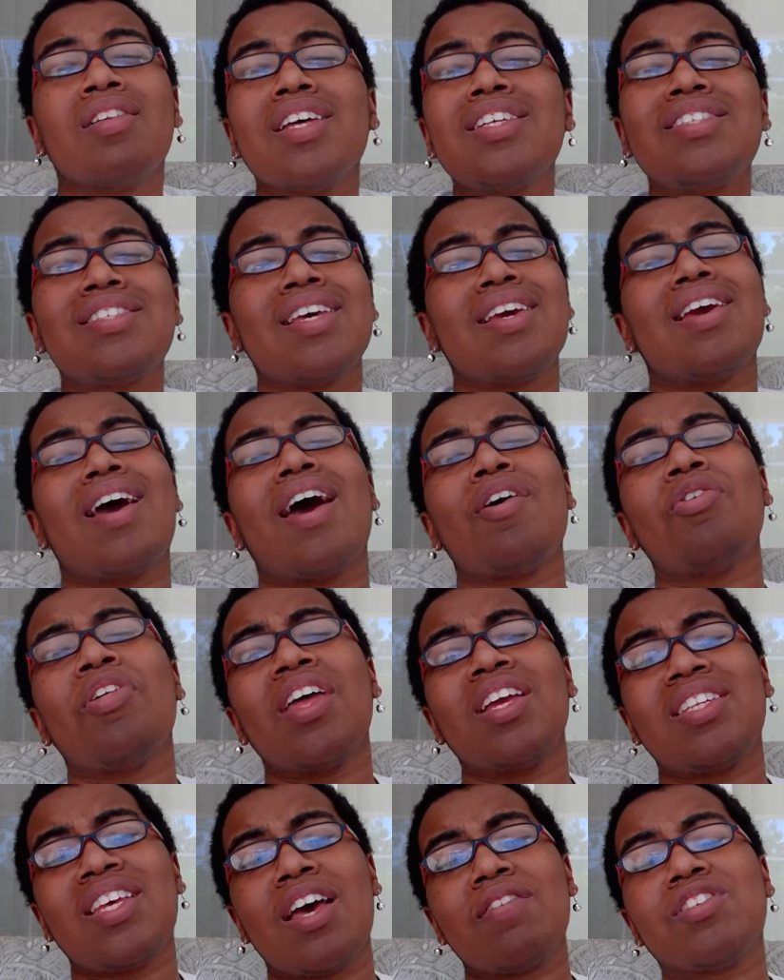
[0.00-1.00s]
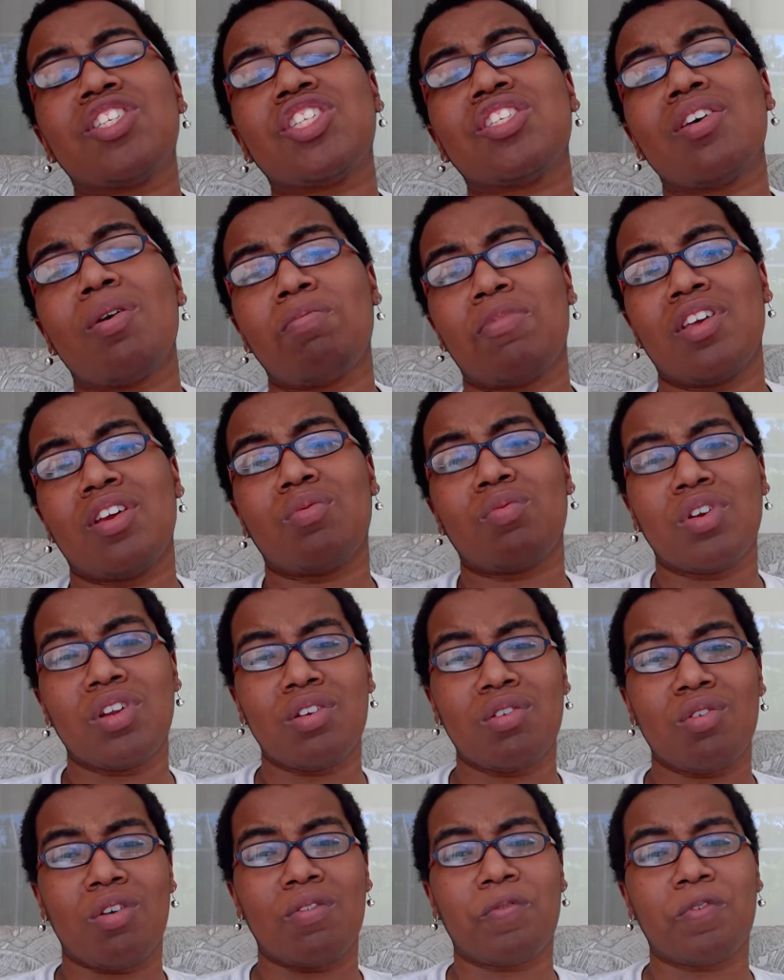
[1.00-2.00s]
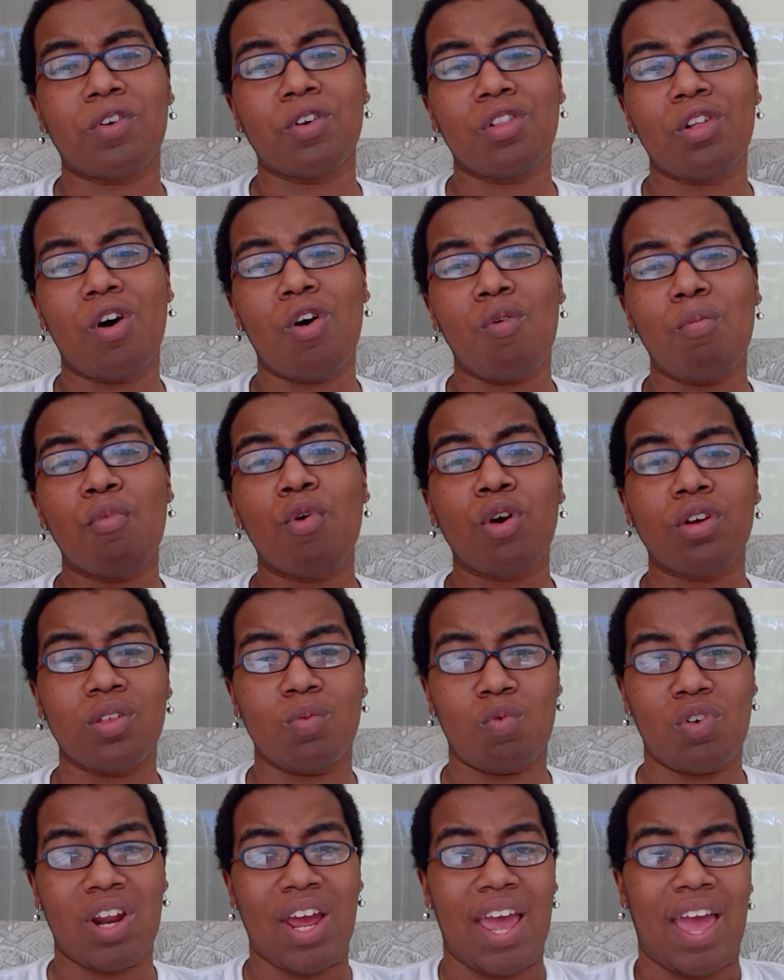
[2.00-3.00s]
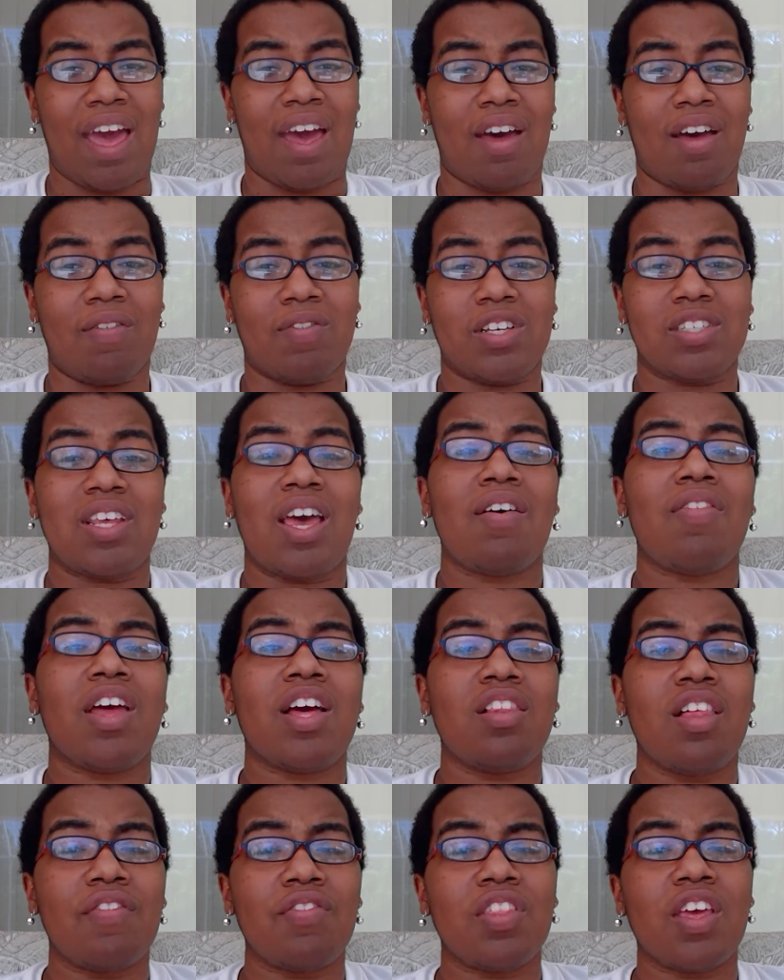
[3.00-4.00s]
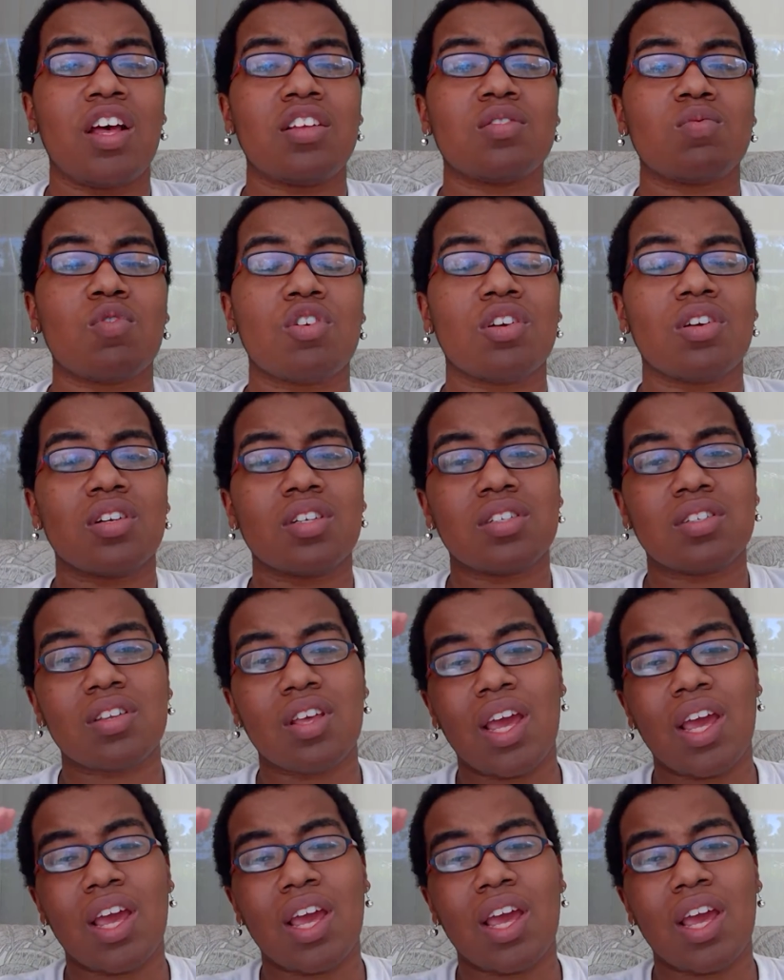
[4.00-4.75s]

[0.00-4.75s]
let's say I would like to have something written on furlough more than what I have because I have like 11,000 words.